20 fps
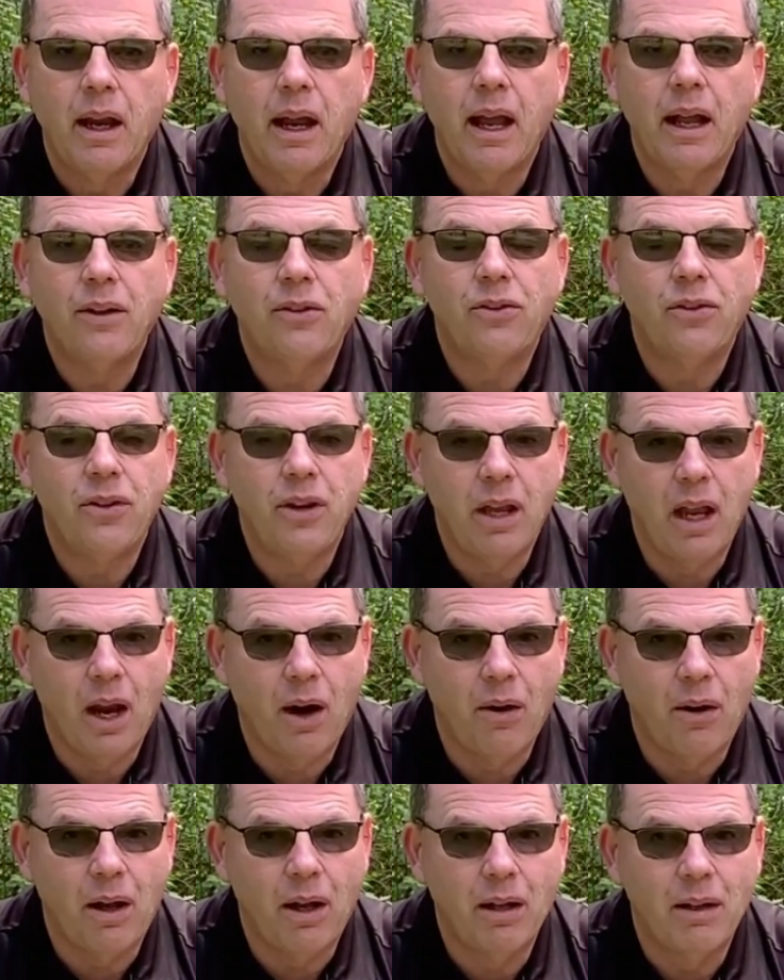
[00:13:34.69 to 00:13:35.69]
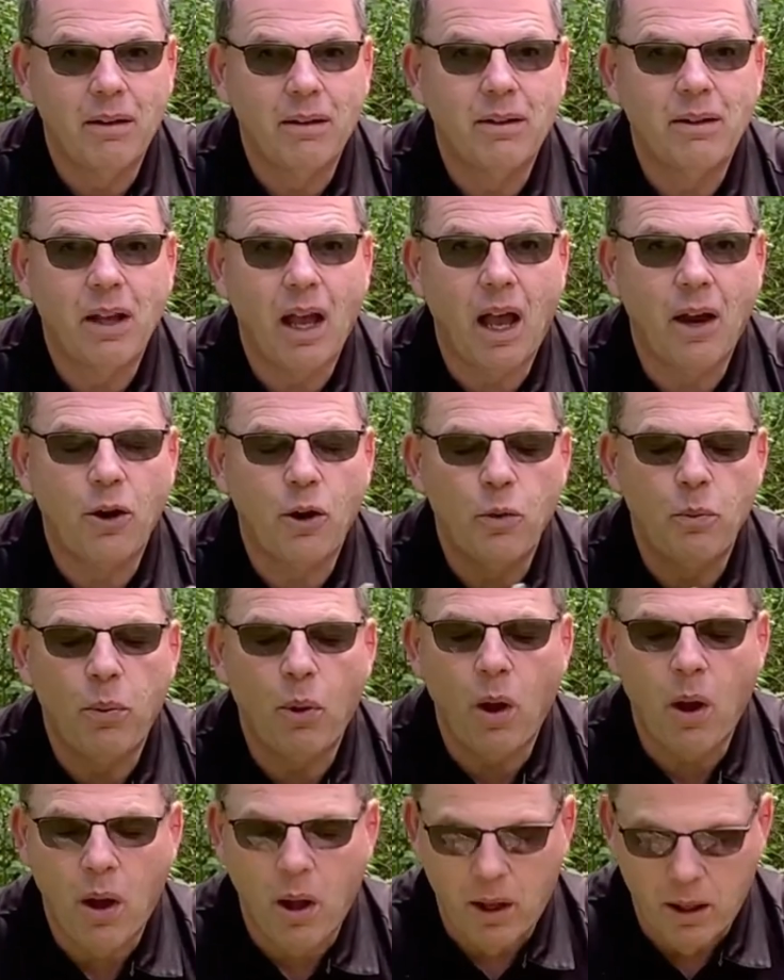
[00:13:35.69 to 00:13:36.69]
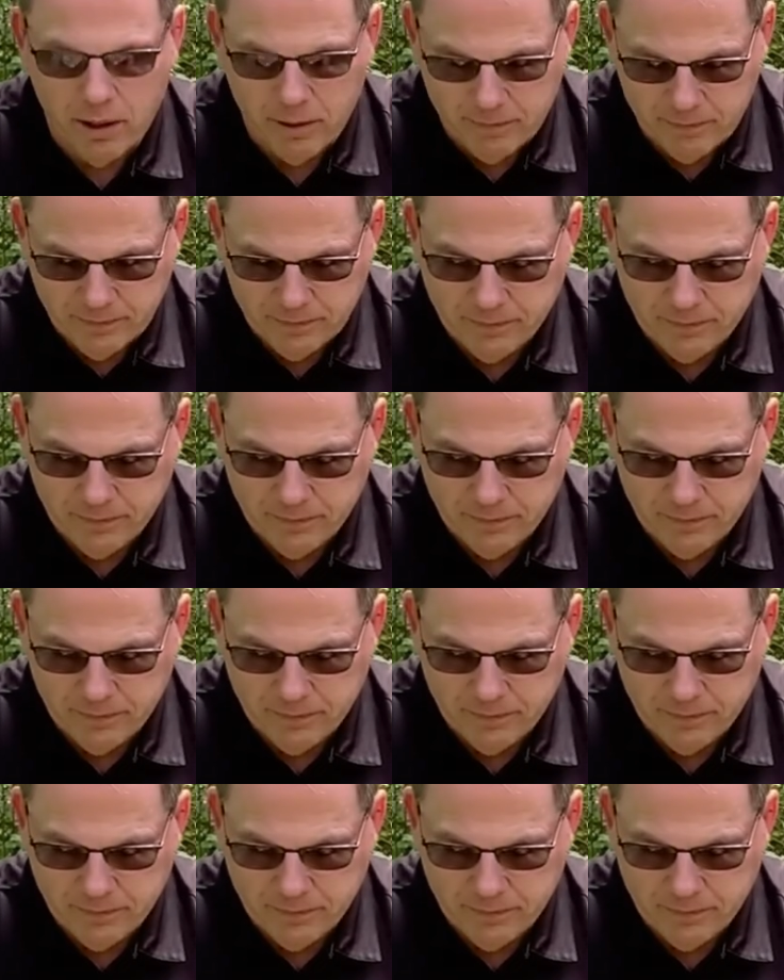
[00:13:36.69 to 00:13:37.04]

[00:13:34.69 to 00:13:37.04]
And Sierra got her ball.